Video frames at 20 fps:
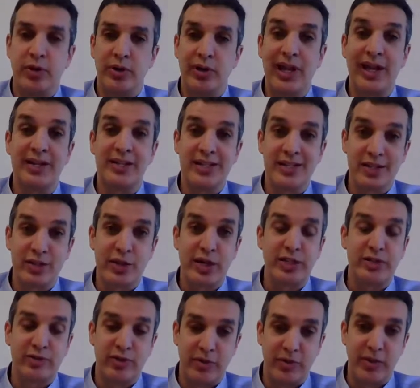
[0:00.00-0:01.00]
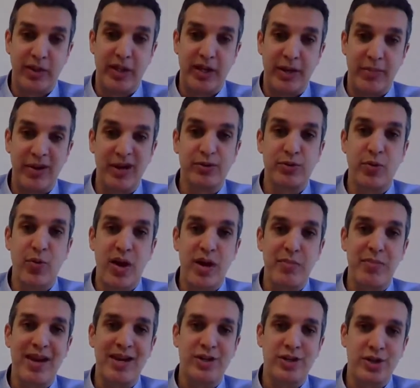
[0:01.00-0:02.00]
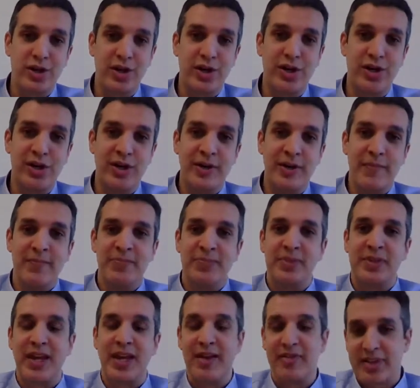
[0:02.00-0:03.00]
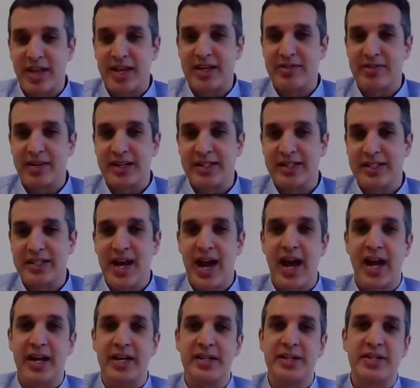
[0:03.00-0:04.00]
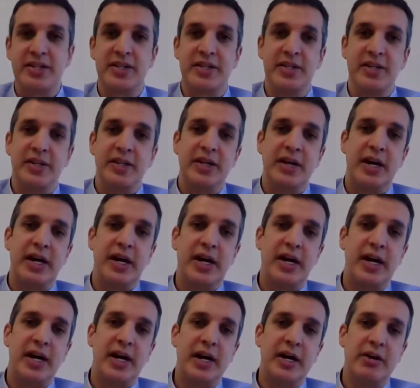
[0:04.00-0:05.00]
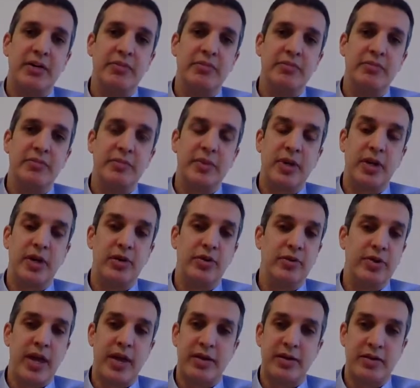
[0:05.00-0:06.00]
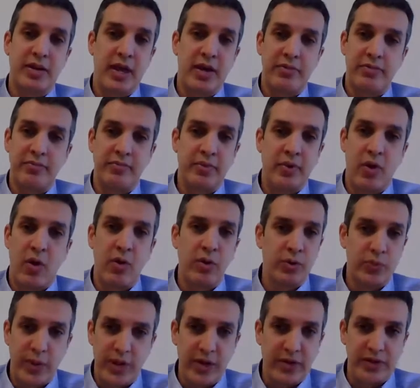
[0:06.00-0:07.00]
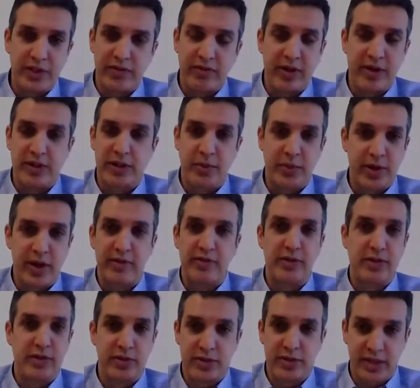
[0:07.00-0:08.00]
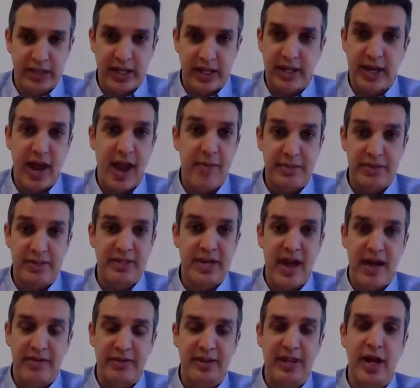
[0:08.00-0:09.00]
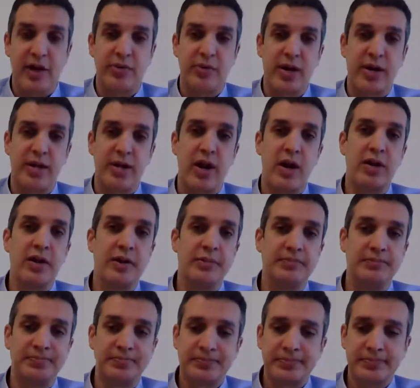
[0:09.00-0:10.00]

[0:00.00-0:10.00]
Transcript: license transferability, because we want to make sure if that device dies, that old Windows device or whatever you're using that happens to have Cloud Ready on it,